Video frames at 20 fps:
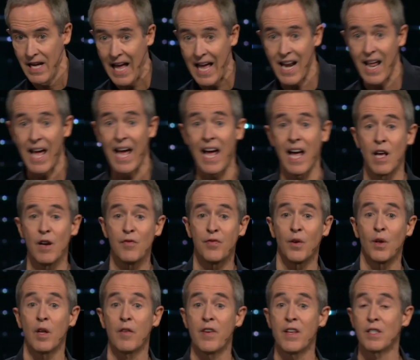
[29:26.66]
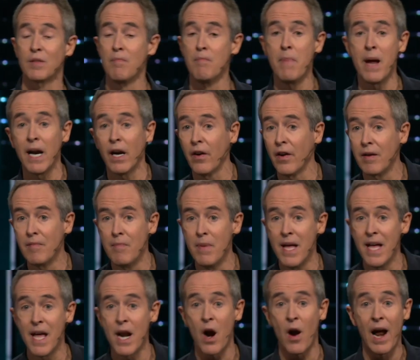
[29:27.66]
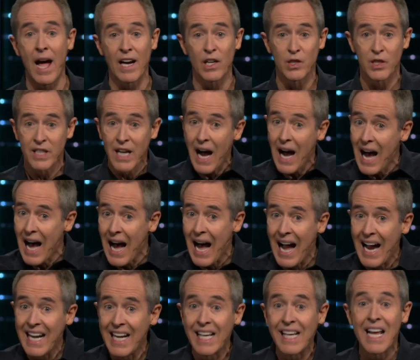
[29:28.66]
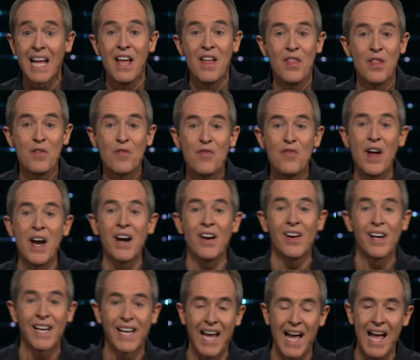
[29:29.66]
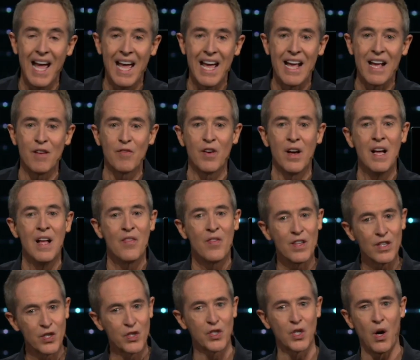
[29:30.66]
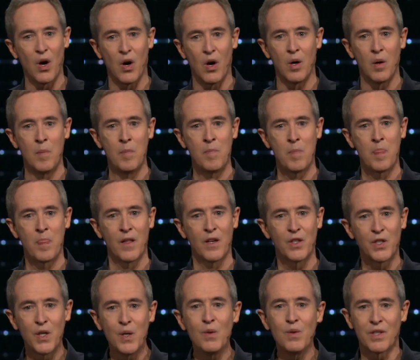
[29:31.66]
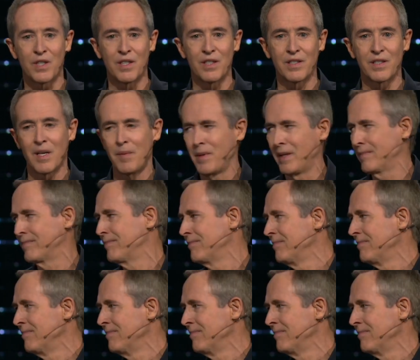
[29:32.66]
and a handful of his merry men are actually hiding in the very cave that Saul chooses. I mean,